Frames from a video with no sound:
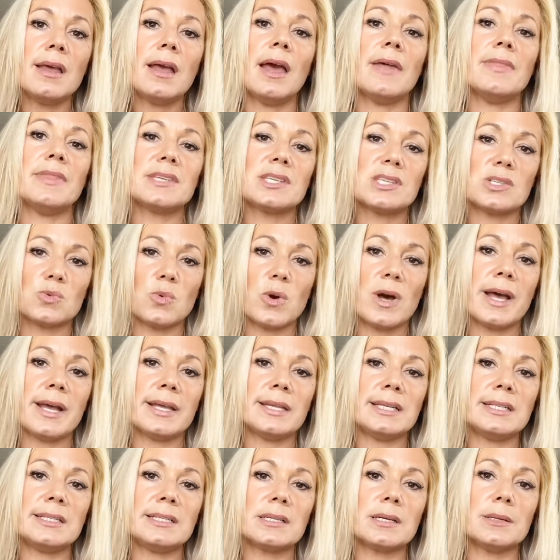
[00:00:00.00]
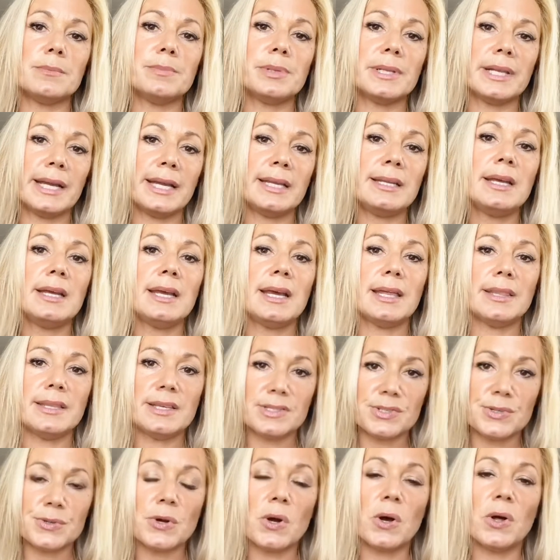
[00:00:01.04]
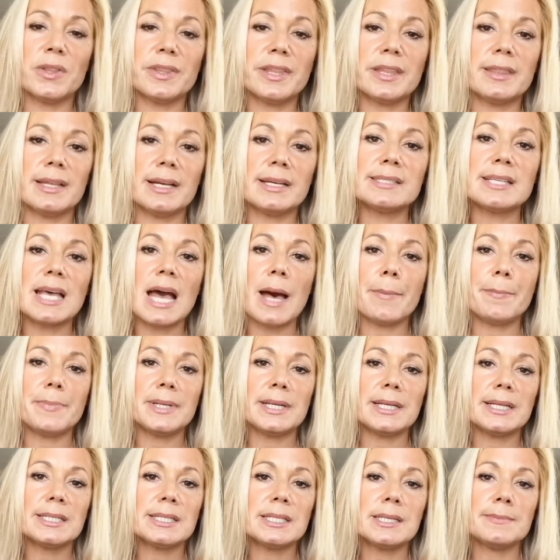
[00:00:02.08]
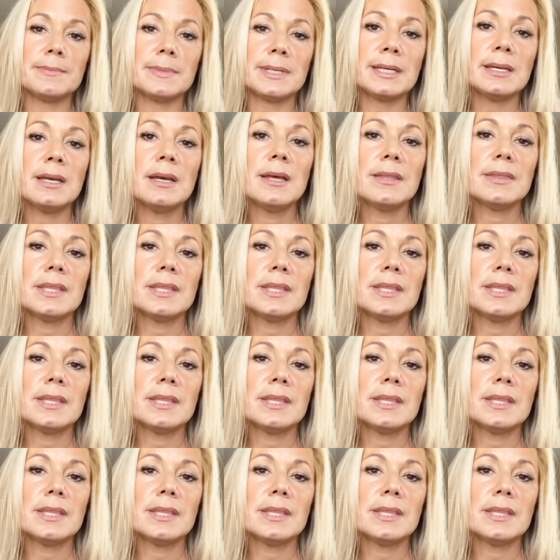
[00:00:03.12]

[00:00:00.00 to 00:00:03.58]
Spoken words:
and this is why I need to complain and these are all the things happening to me,